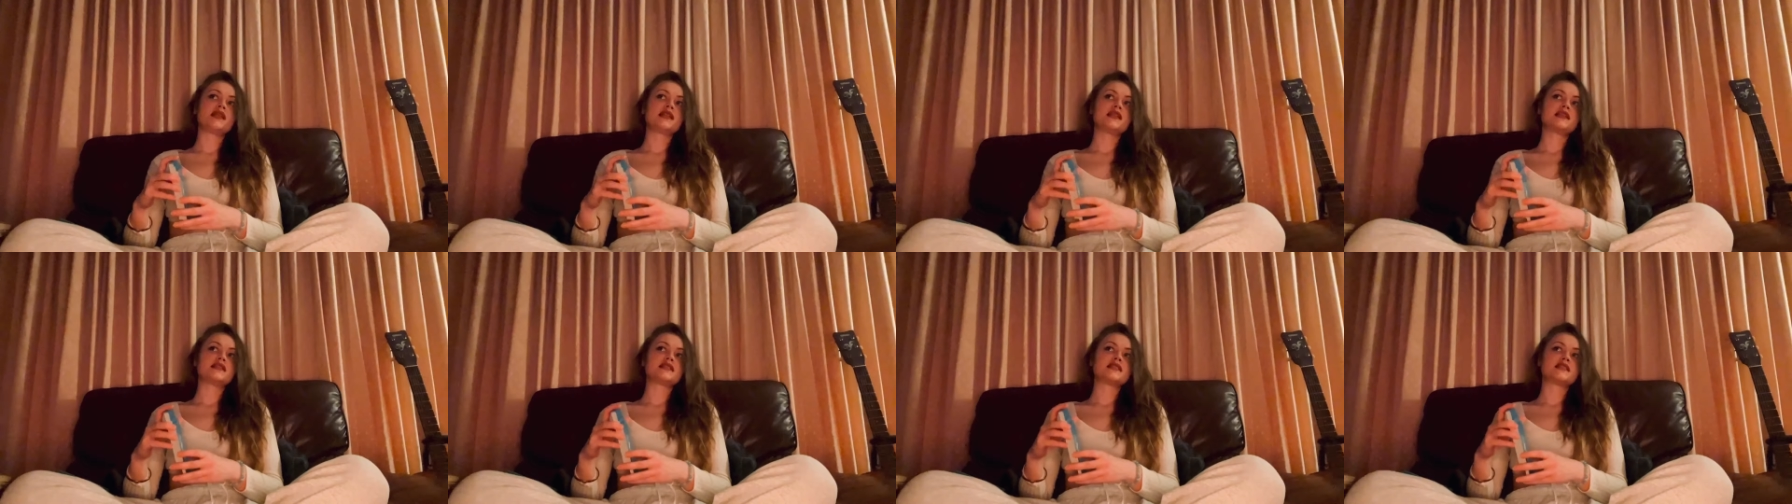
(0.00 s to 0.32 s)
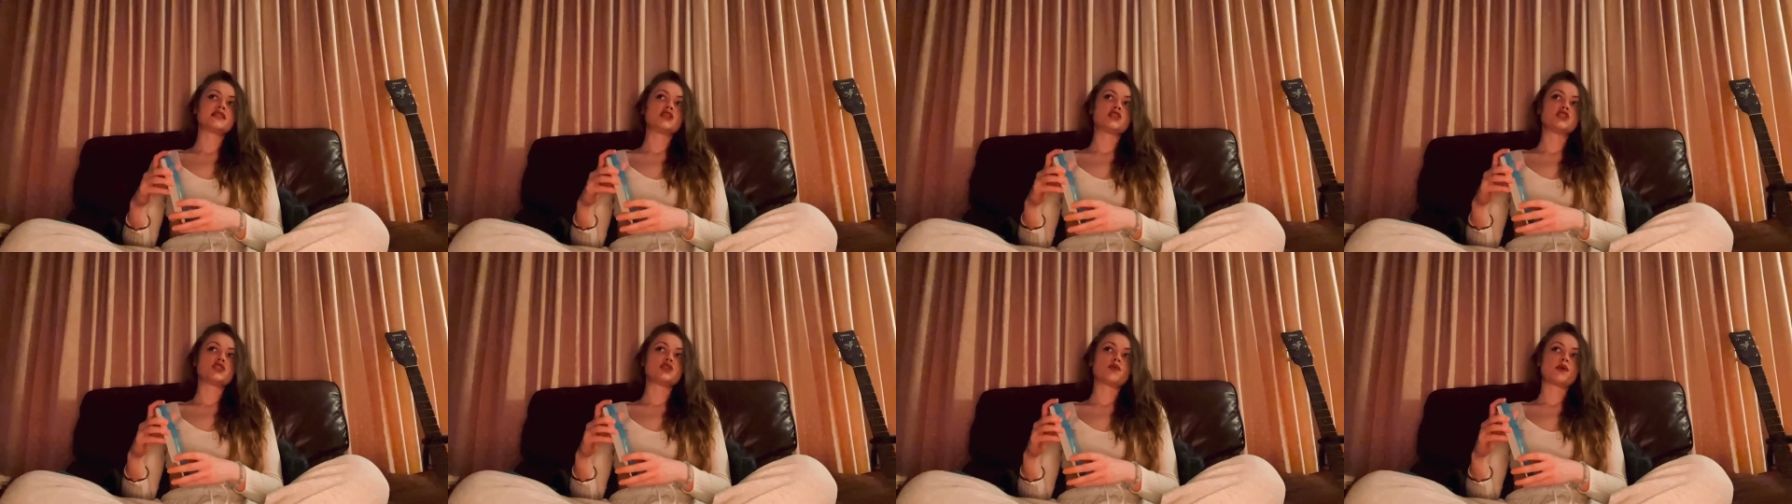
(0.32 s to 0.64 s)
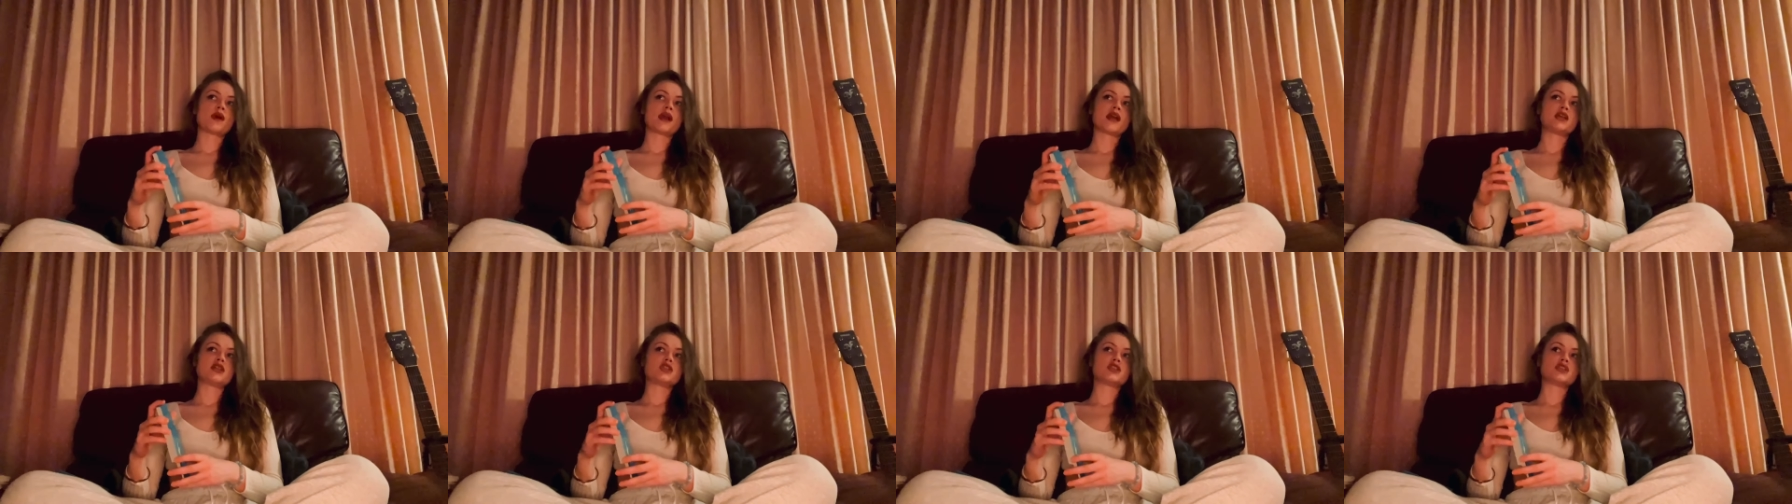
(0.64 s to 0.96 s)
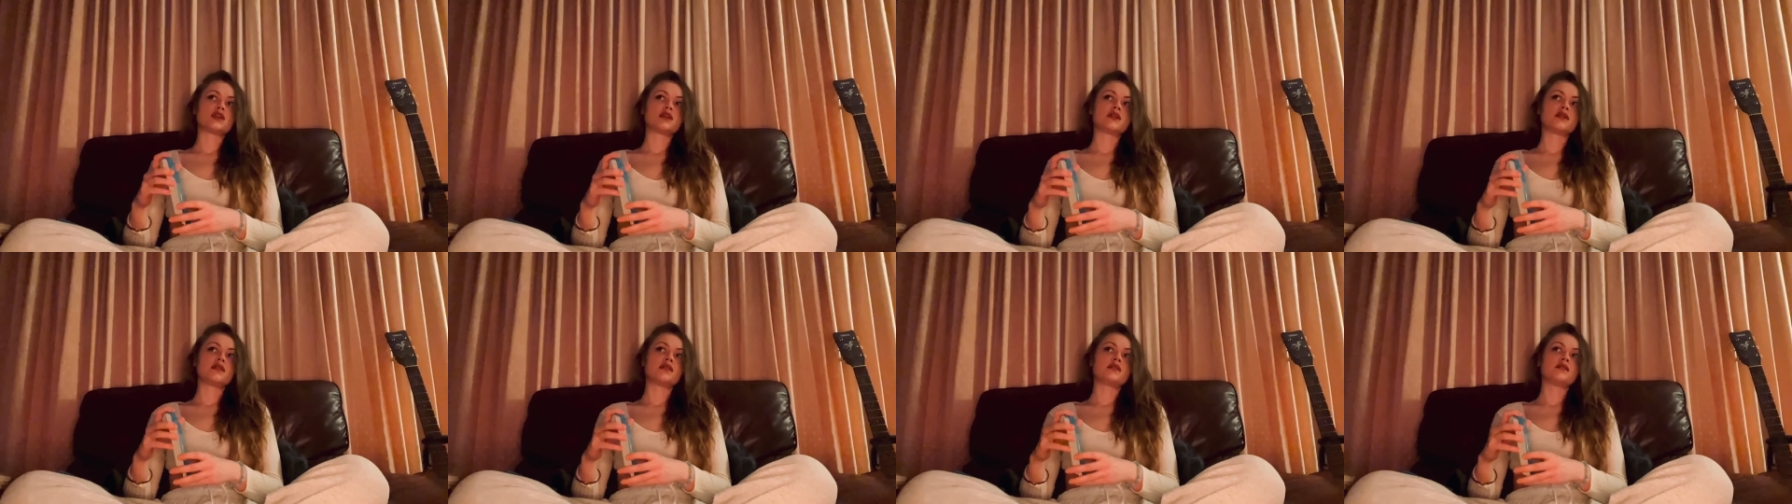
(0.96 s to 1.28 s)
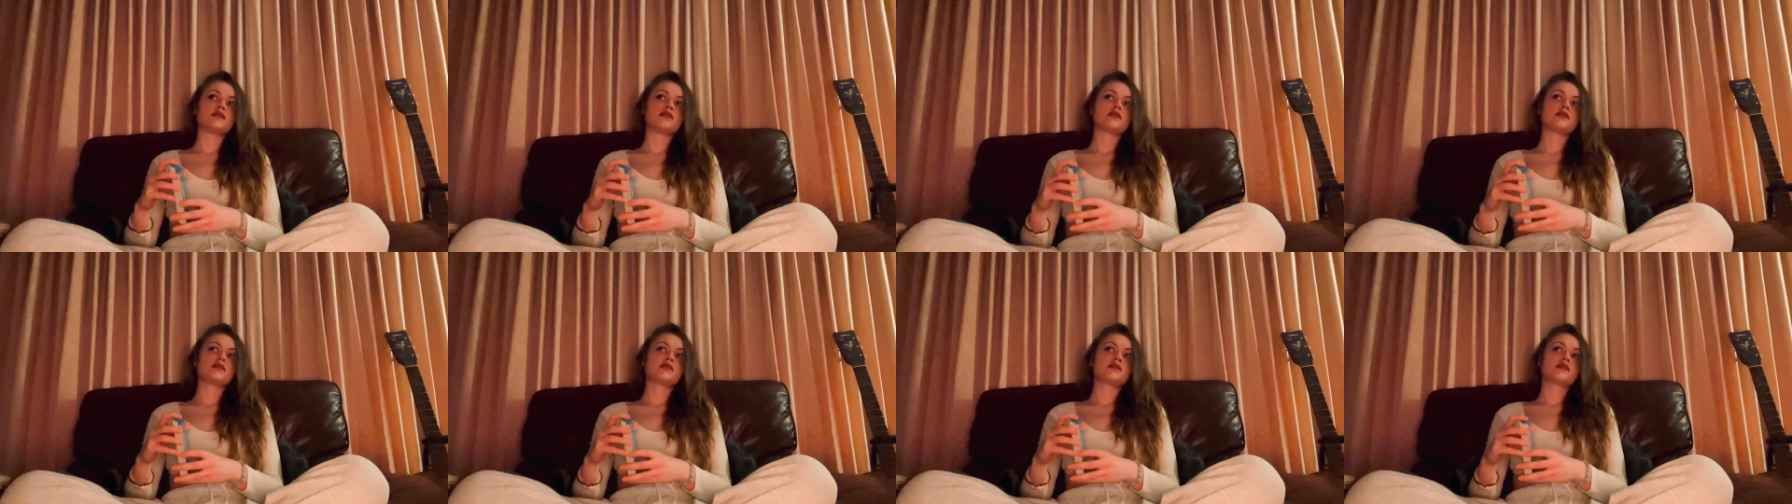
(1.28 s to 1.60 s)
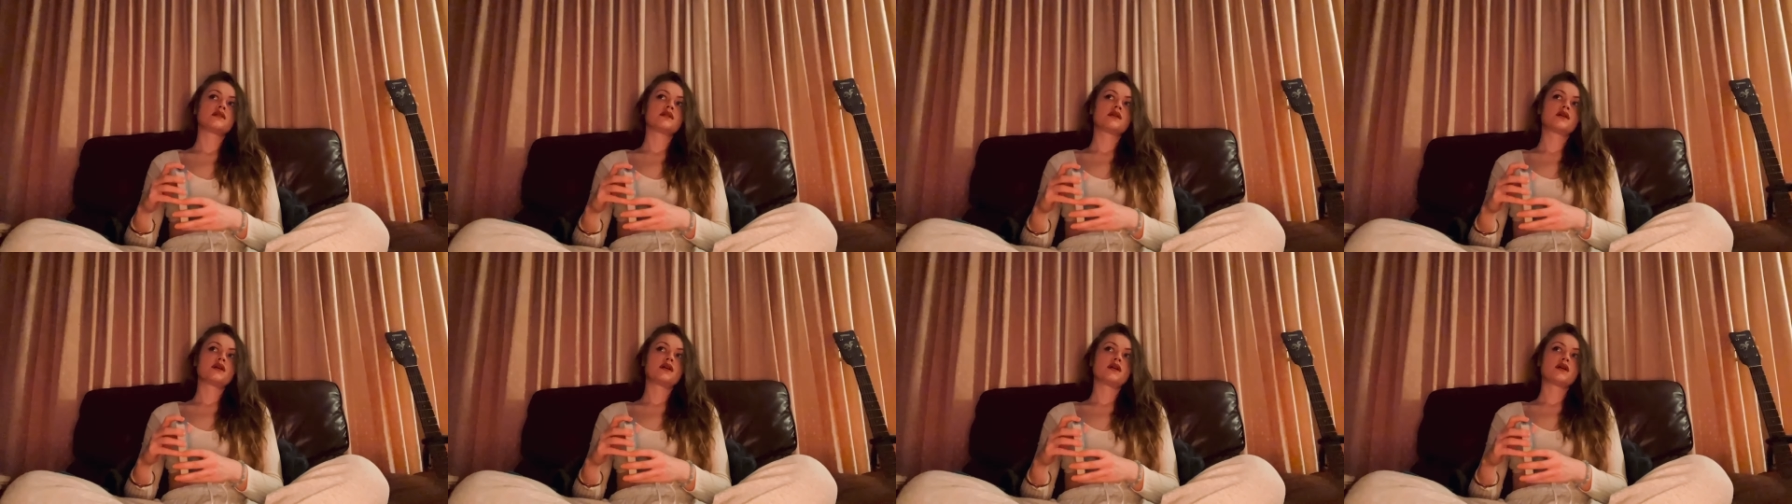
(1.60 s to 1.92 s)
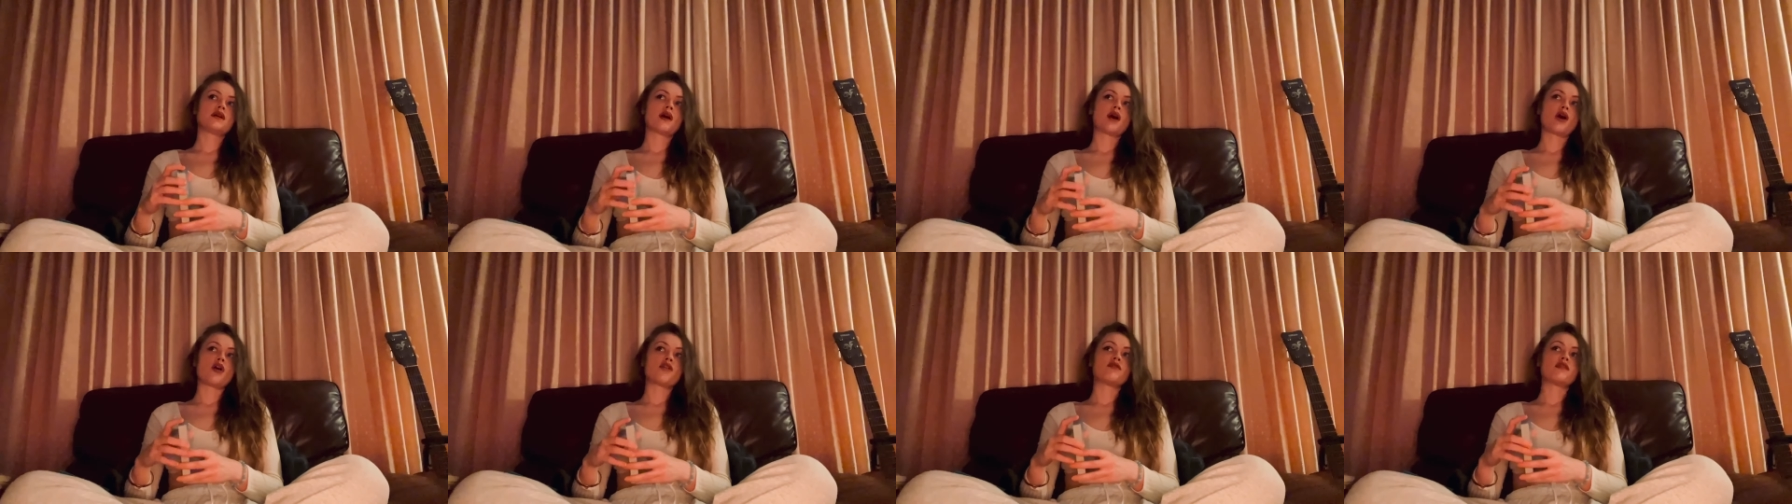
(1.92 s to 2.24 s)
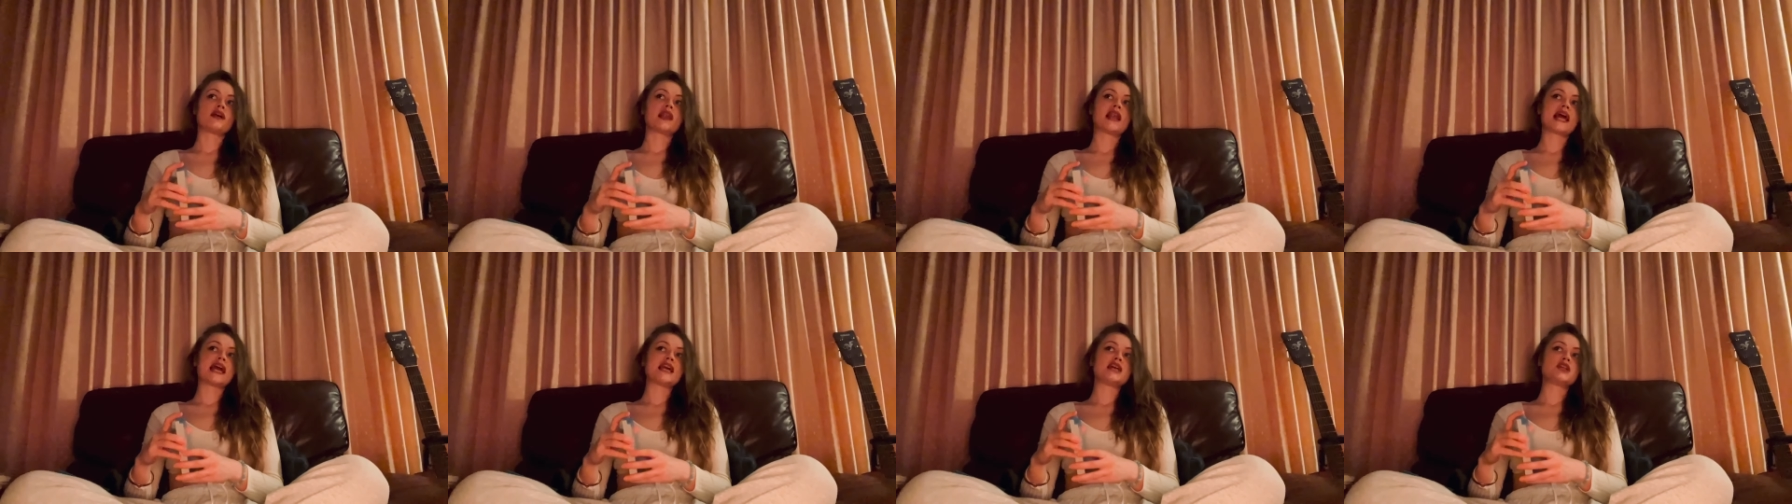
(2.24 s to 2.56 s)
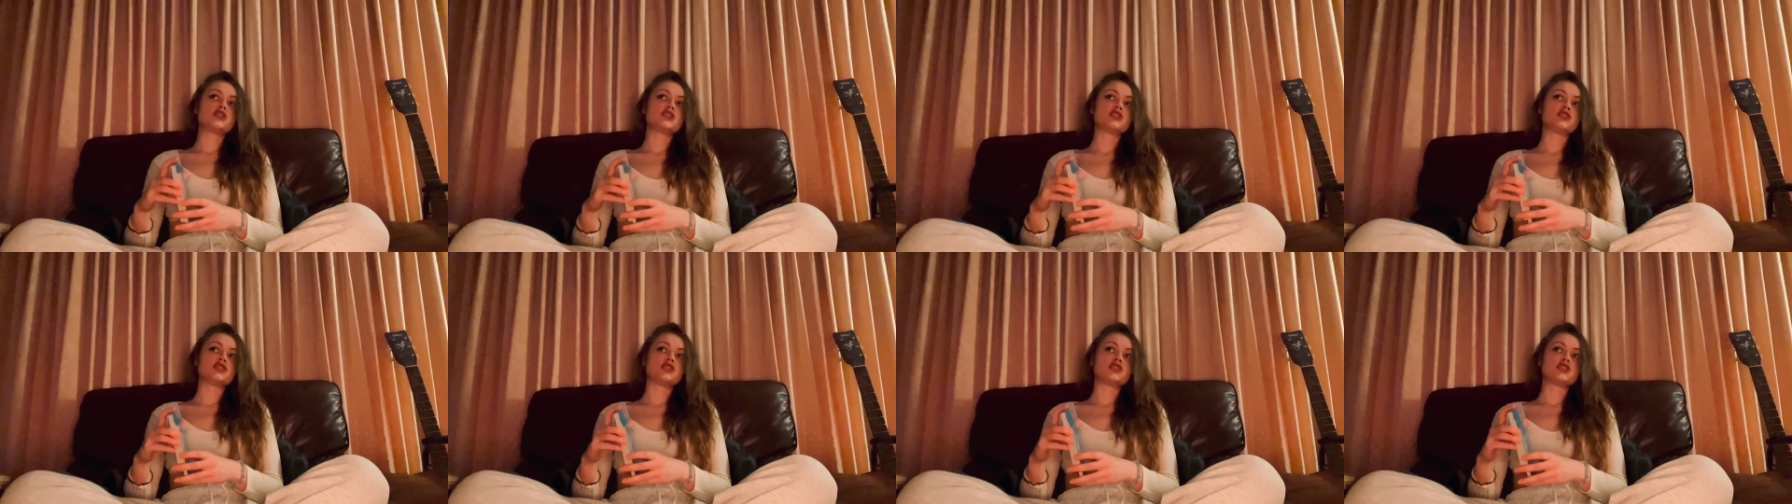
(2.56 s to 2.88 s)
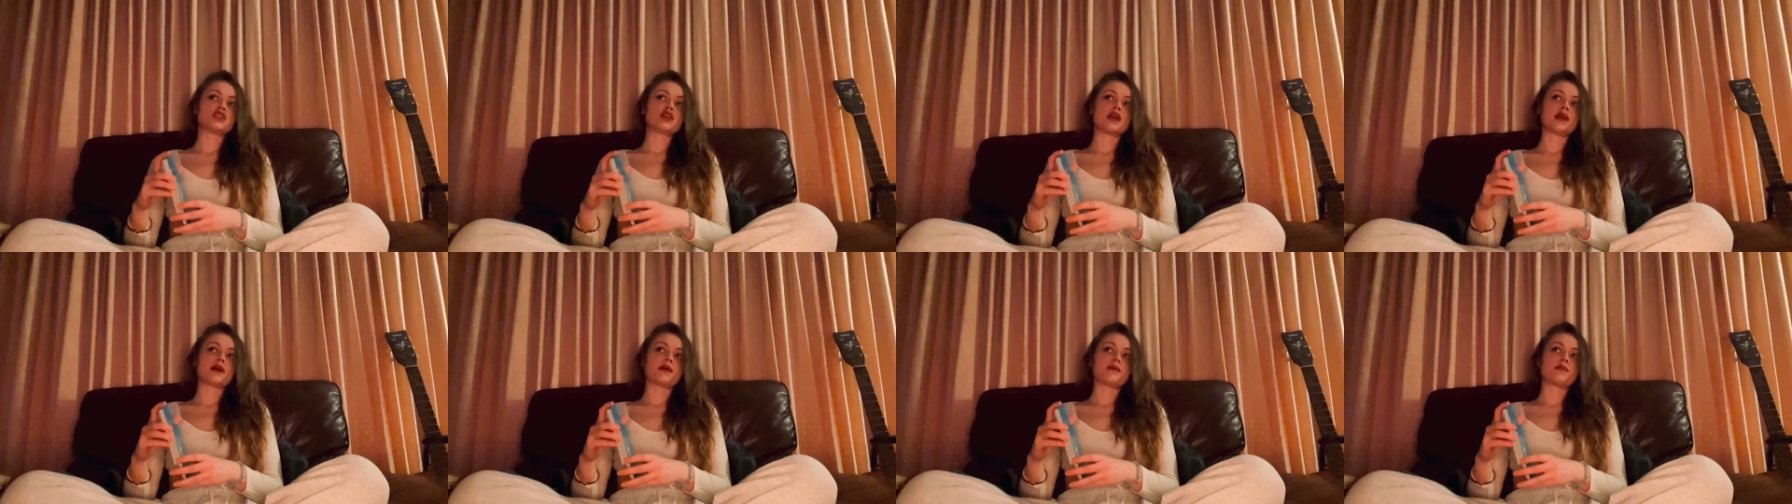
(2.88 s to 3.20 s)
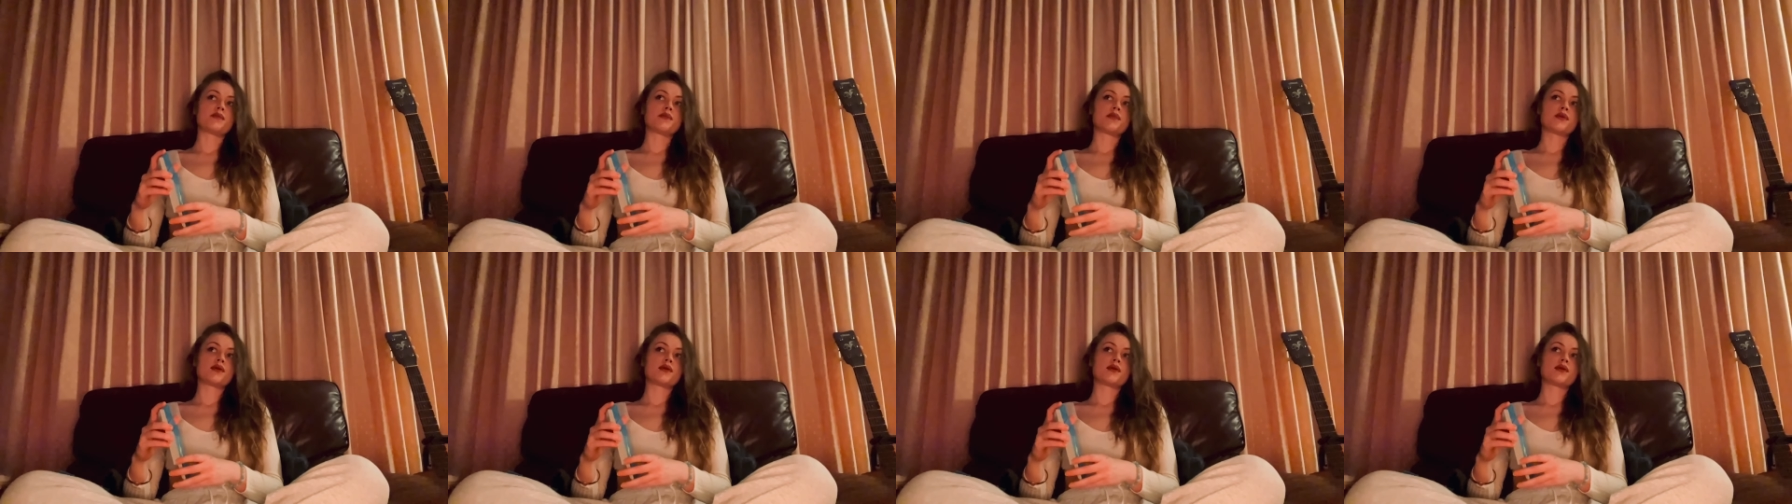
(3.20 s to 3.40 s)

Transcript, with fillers: in a situation, a relationship,